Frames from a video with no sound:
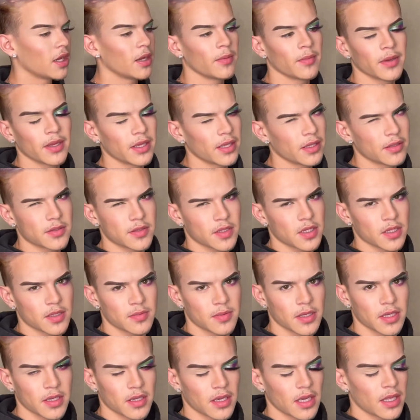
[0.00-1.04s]
Excuse
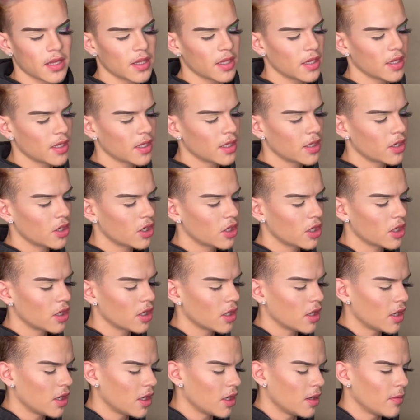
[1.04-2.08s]
me, in the inner
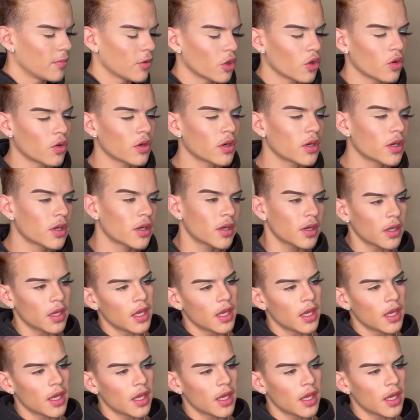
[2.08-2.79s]
corner.